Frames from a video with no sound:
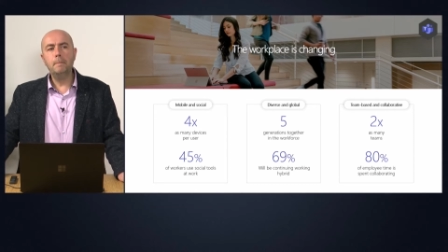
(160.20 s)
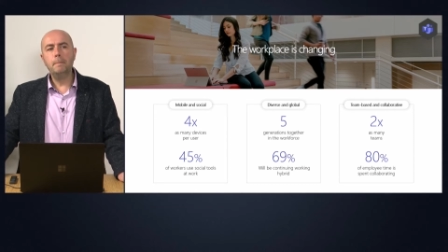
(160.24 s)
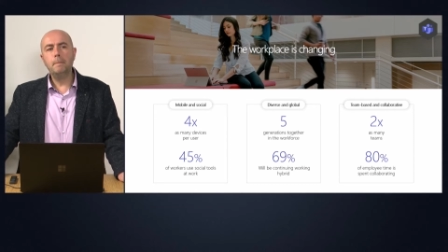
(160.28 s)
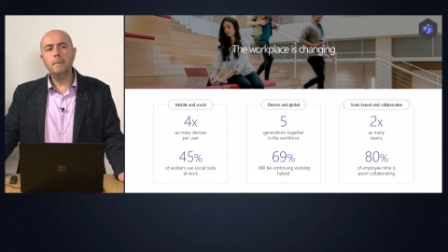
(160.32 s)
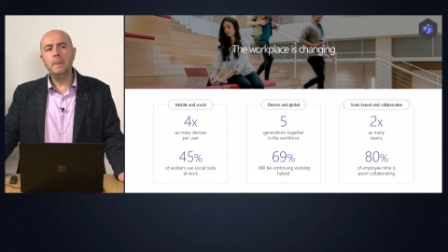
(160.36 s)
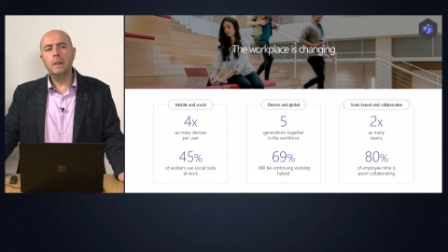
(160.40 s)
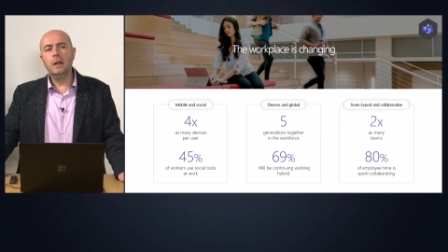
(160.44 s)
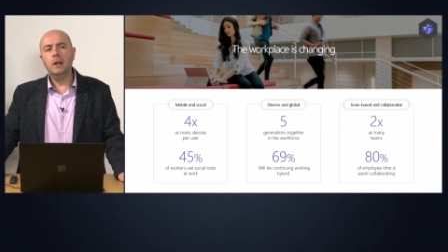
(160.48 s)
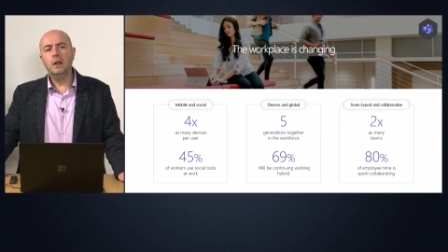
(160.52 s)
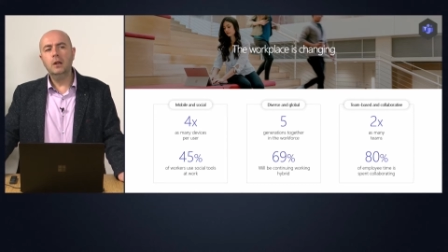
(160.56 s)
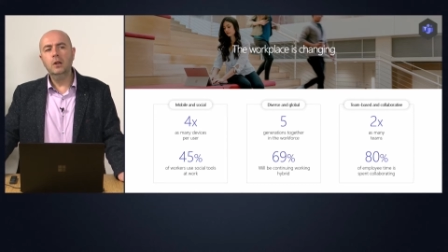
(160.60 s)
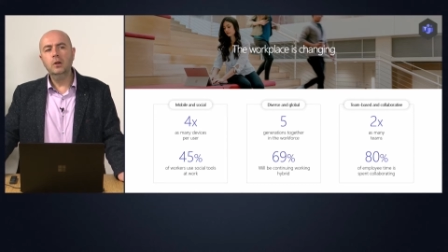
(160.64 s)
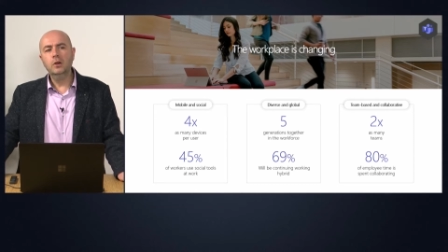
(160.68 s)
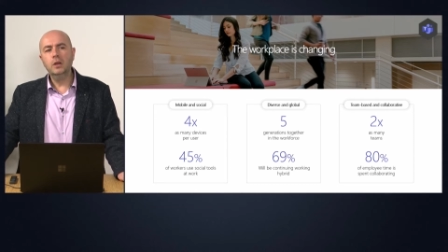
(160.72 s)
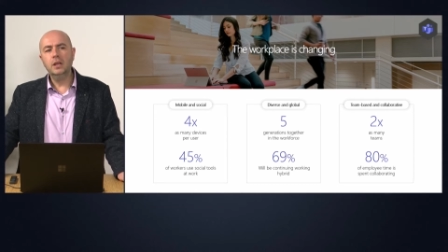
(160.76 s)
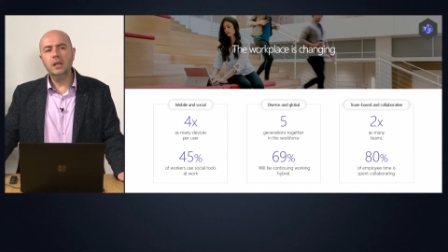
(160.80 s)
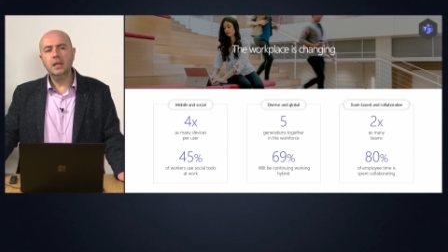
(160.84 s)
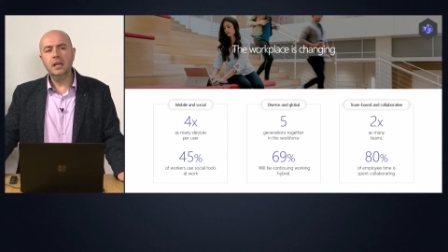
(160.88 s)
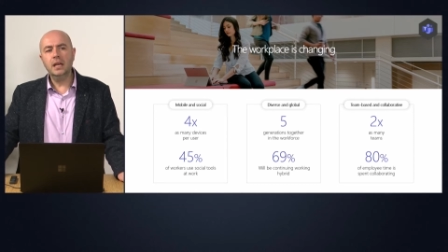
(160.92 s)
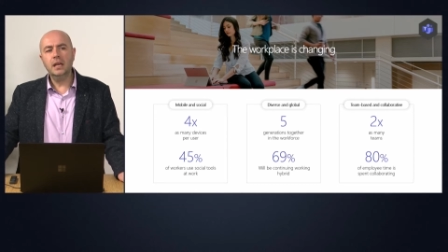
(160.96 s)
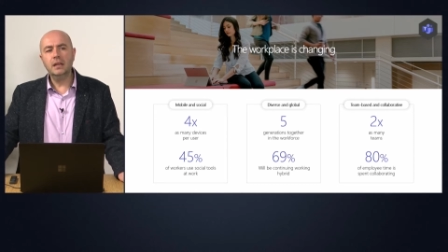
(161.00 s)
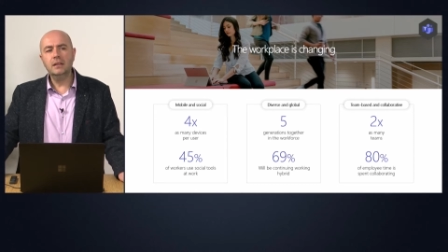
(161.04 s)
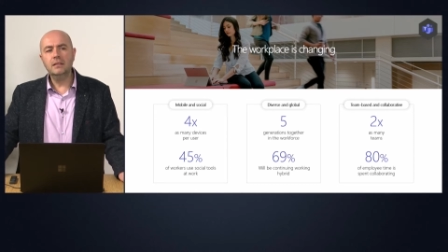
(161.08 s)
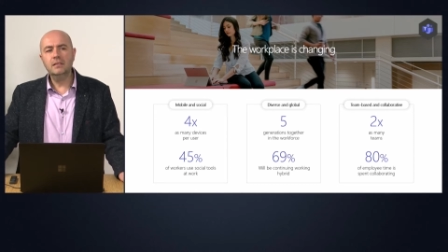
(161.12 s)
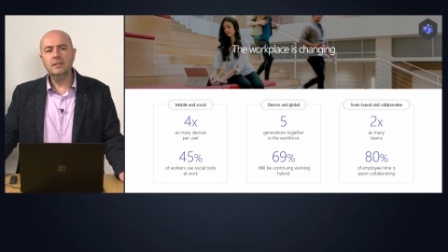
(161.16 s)
looking
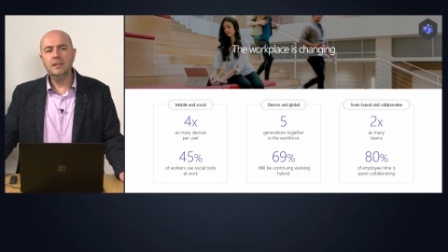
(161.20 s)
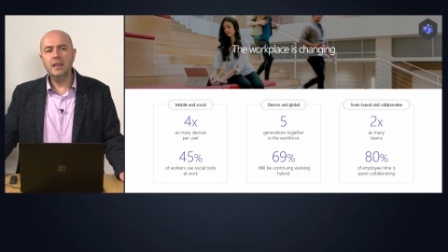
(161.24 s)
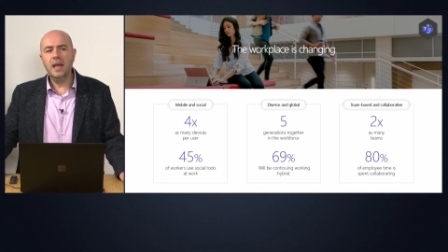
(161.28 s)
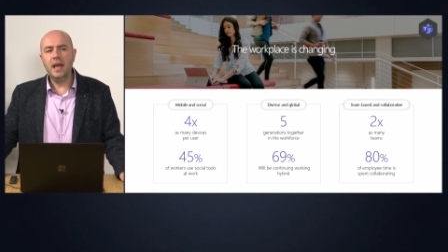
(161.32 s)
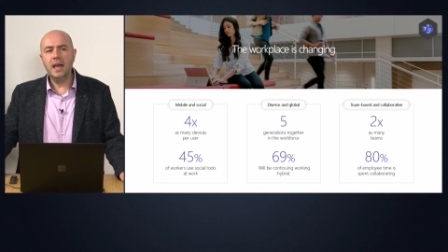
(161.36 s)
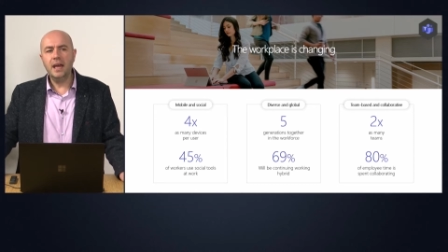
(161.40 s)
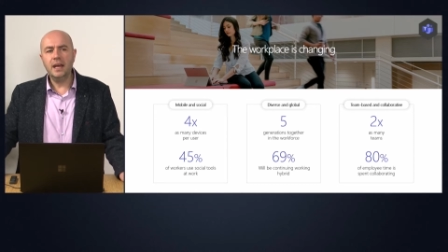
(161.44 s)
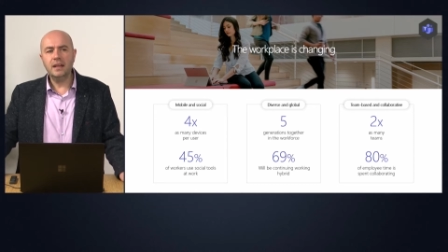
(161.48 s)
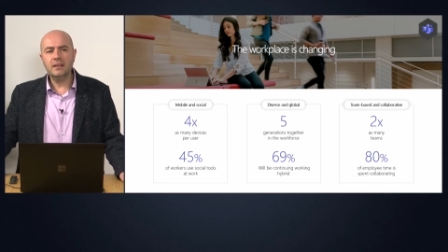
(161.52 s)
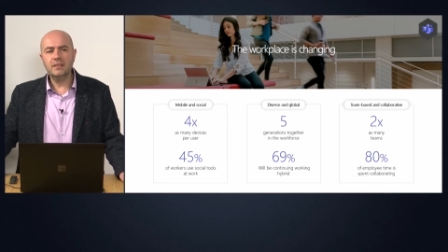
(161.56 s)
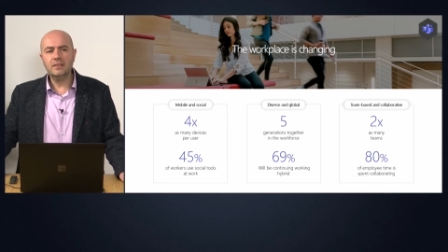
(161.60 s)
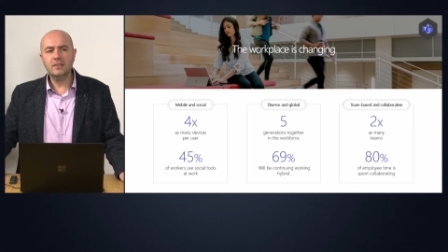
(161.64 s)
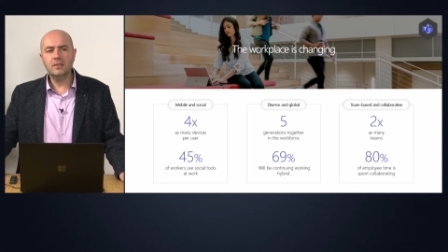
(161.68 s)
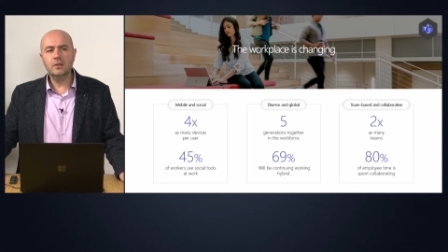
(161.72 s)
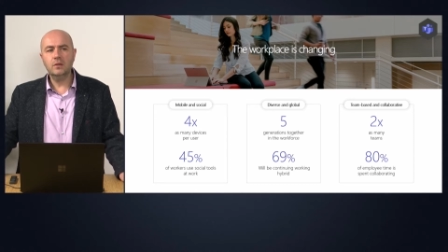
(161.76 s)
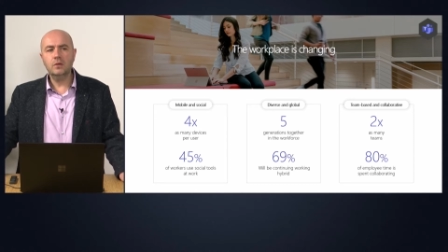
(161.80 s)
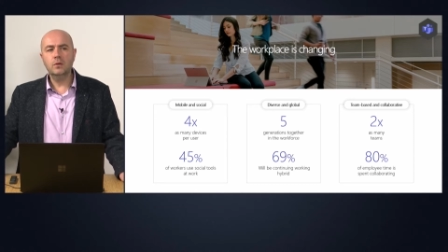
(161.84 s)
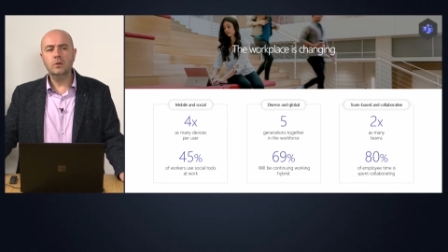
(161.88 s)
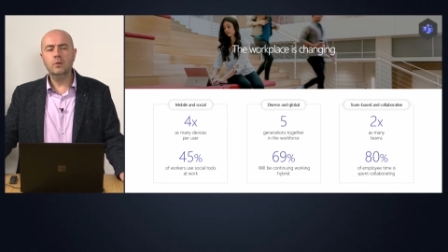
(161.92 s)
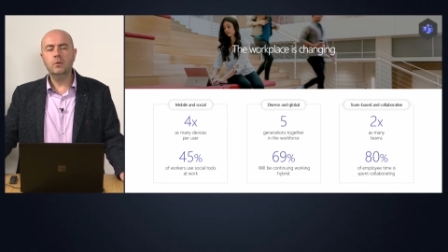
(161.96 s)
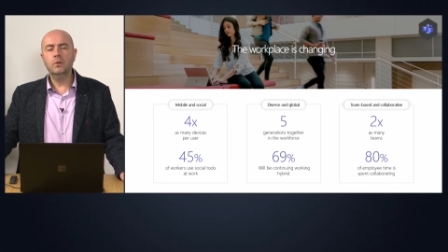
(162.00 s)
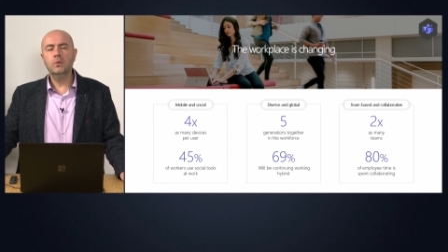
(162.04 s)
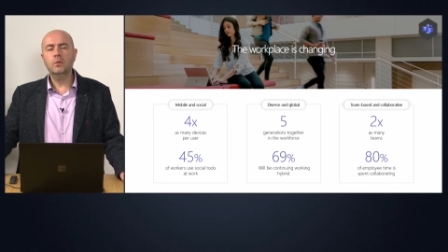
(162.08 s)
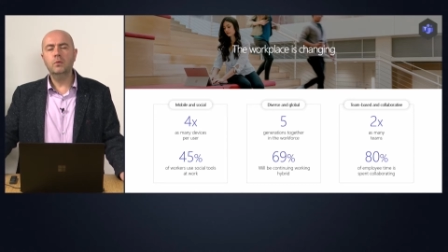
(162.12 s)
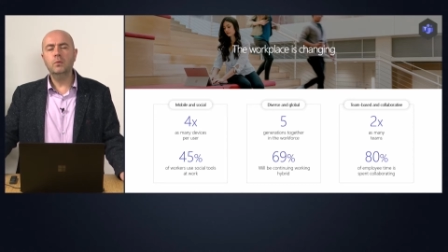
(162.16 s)
at that,
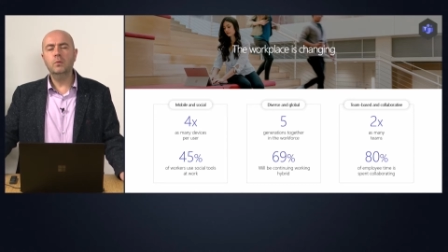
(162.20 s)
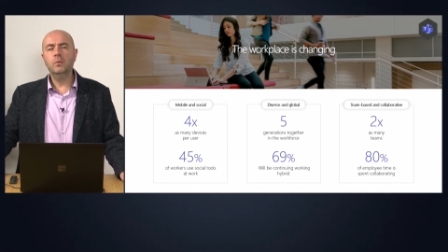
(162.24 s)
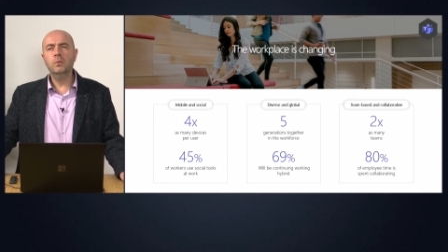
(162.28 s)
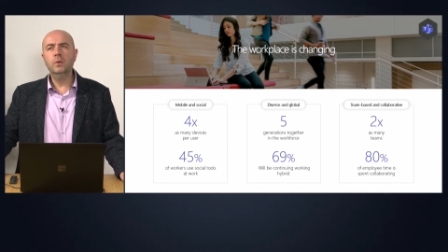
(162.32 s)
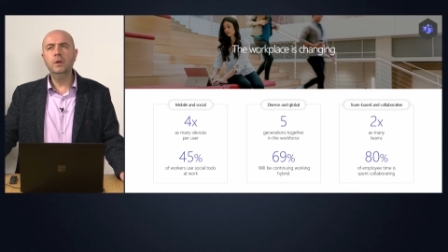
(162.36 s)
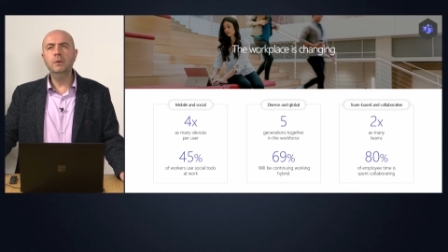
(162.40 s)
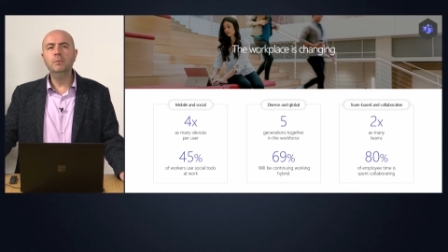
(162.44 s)
we